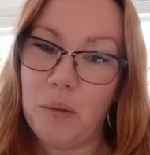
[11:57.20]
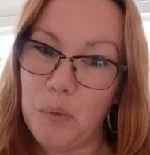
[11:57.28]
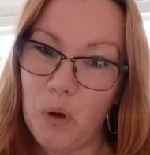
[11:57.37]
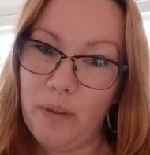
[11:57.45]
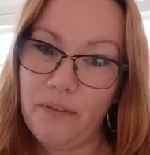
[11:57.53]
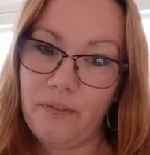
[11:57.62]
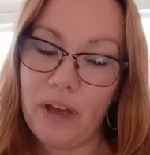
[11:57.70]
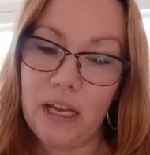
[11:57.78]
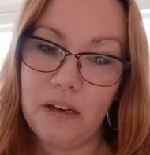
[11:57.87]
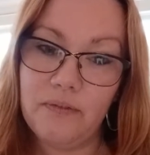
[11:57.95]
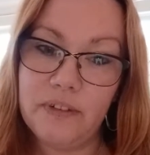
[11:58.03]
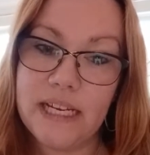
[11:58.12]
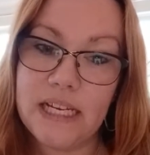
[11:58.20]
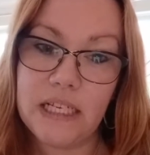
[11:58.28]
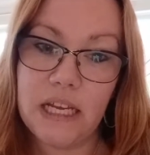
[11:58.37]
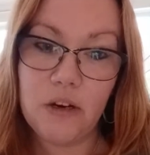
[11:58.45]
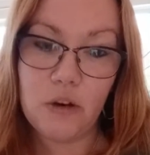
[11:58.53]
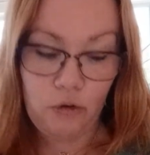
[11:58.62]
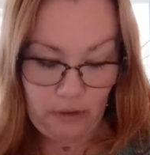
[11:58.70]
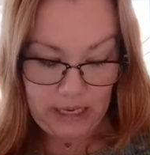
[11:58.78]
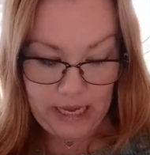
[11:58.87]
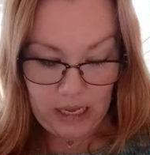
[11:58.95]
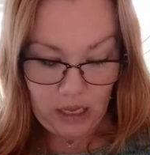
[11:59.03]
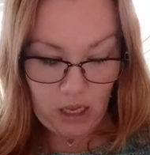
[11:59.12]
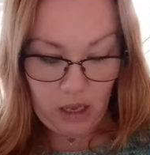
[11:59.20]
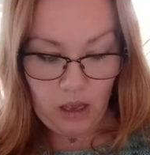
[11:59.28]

not a fan of knitting in acrylic.